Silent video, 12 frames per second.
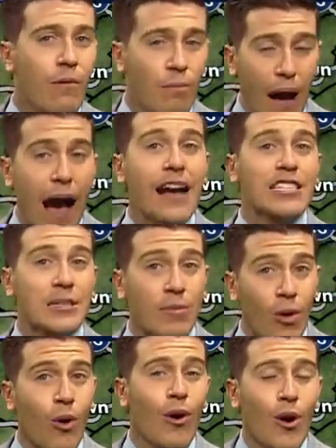
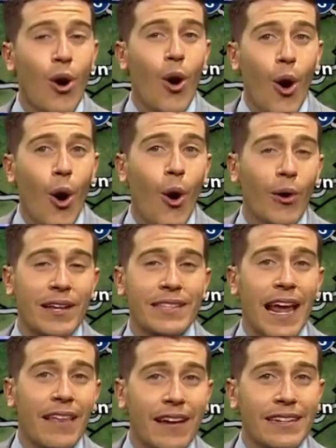possible on a
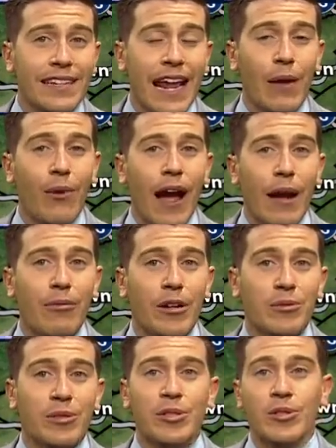day like today where high
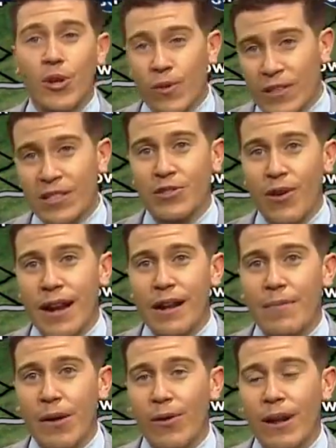pressure at the surface is trying to
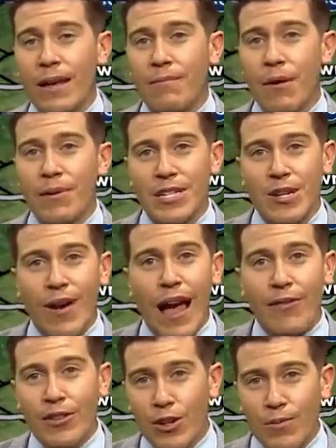build in, but we still
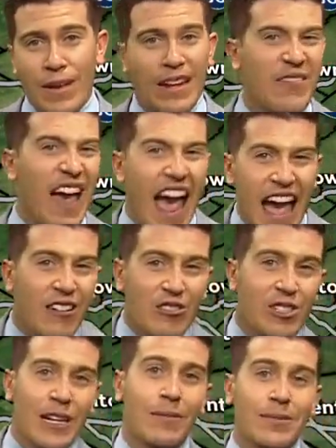have a little bit of
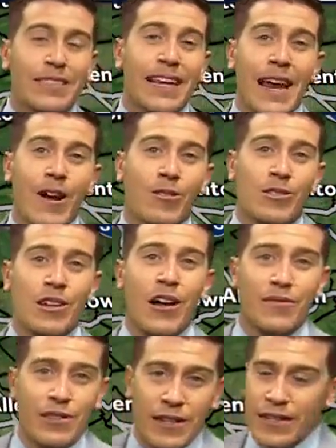energy upstairs,
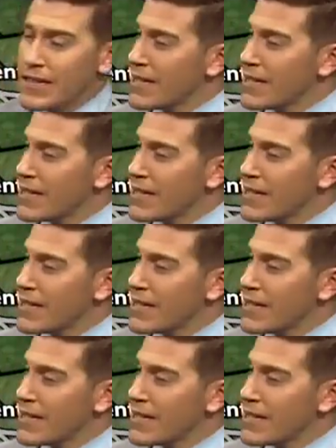enough to